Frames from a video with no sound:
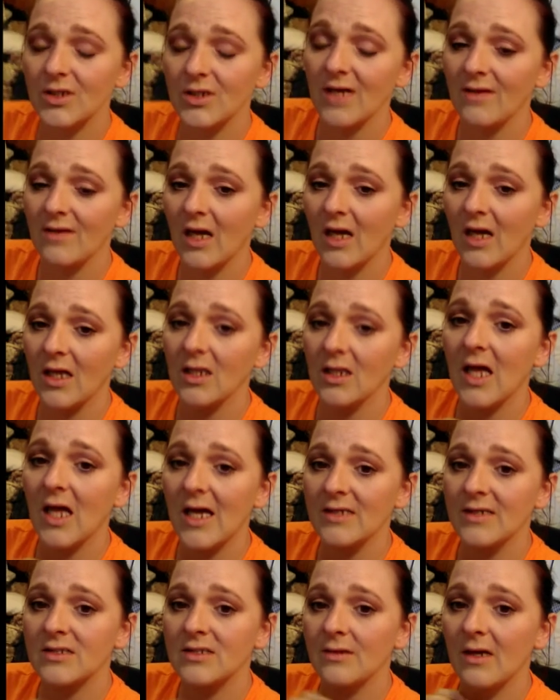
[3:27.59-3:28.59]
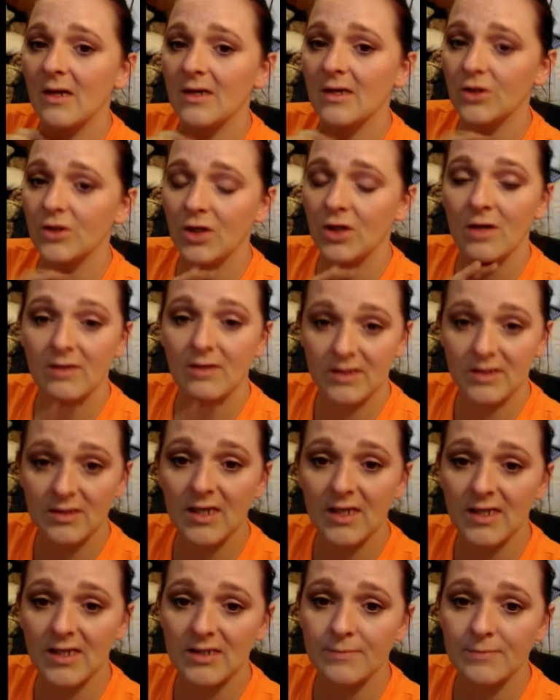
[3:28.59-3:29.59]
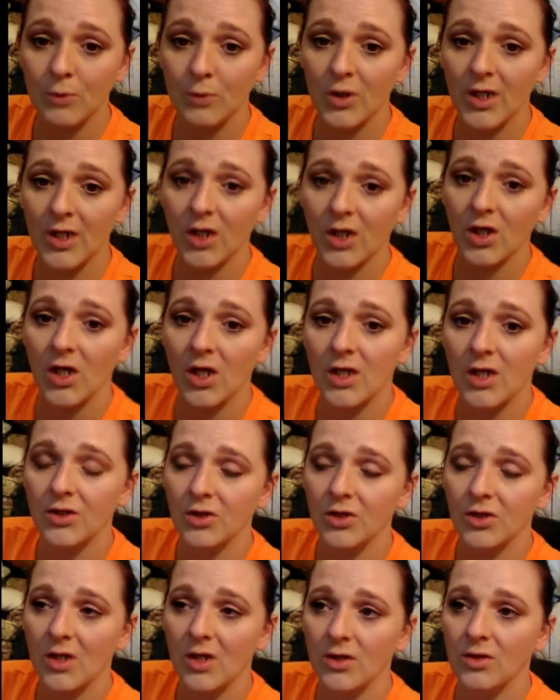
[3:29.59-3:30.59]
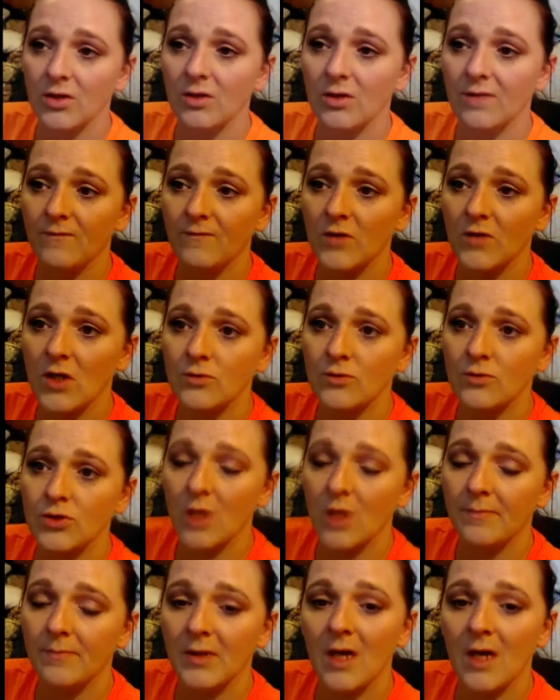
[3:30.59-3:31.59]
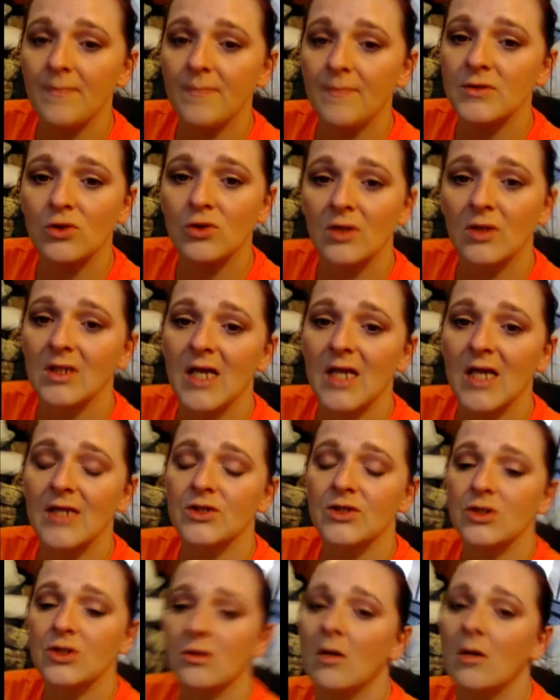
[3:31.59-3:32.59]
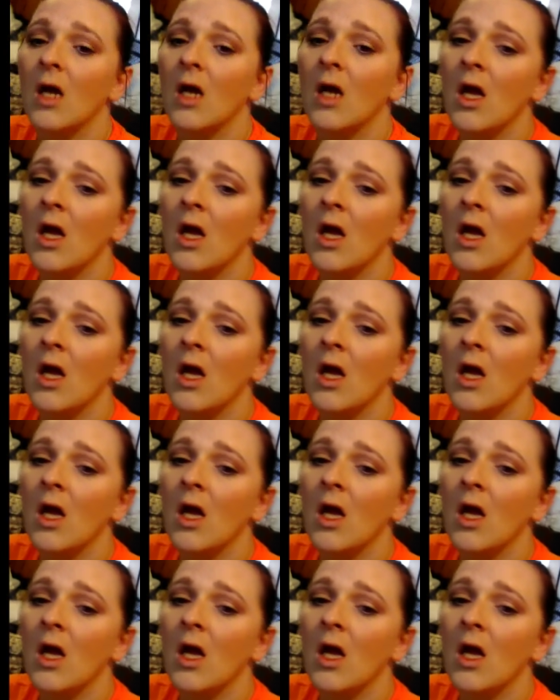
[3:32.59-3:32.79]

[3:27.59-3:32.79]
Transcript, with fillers: Now that lasts, you know, it's pretty good. You know, if you don't chop it up, it's going to last you